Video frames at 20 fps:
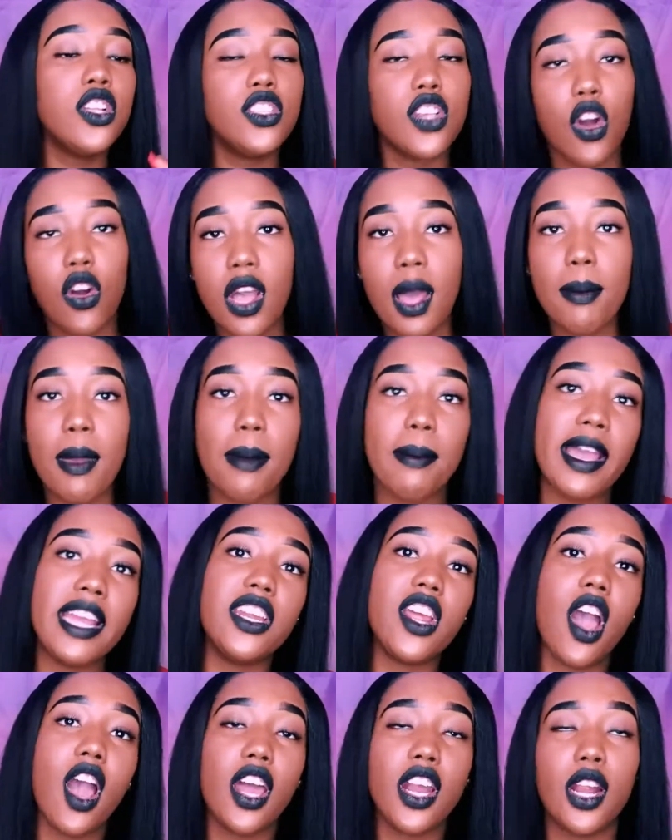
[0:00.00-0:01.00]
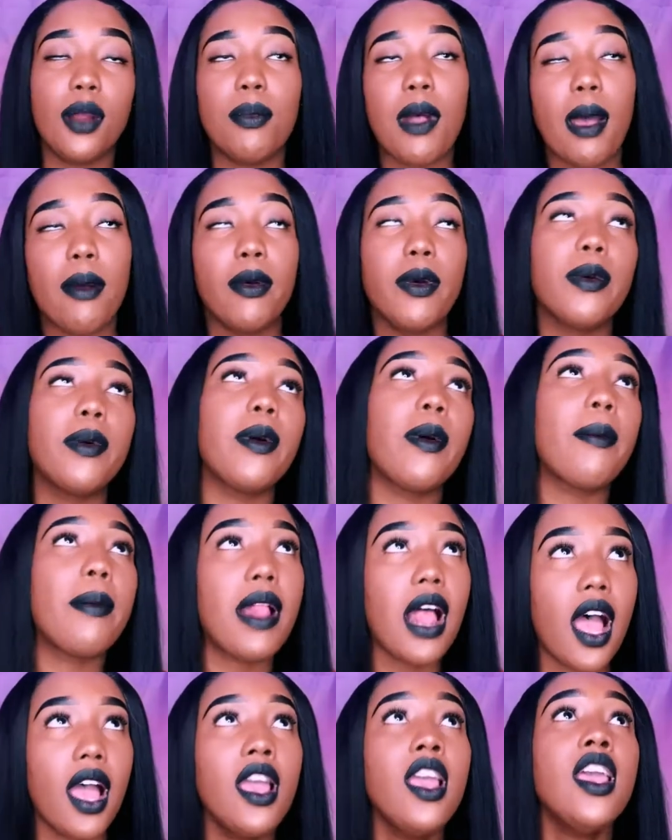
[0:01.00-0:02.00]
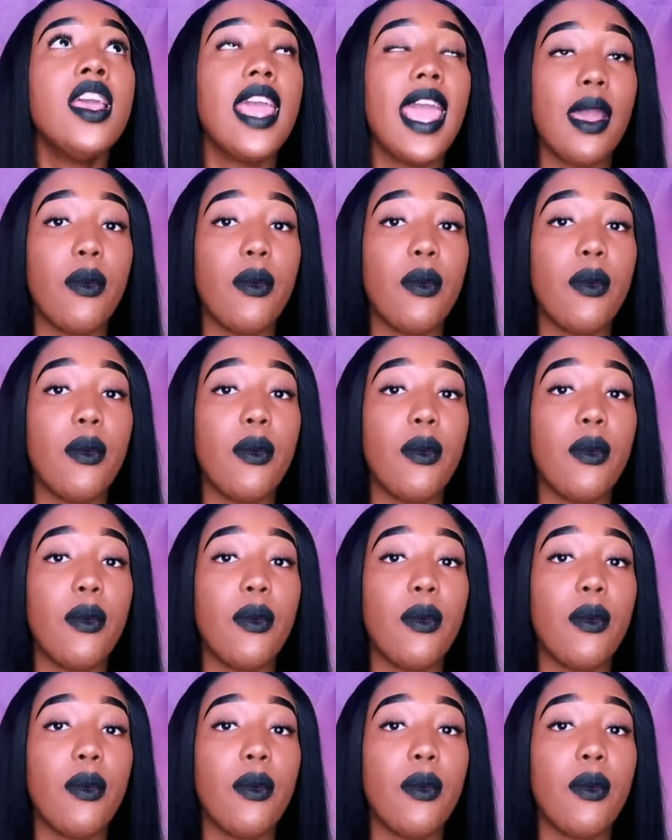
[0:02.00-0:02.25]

don't come at my daughter, blah blah blah blah.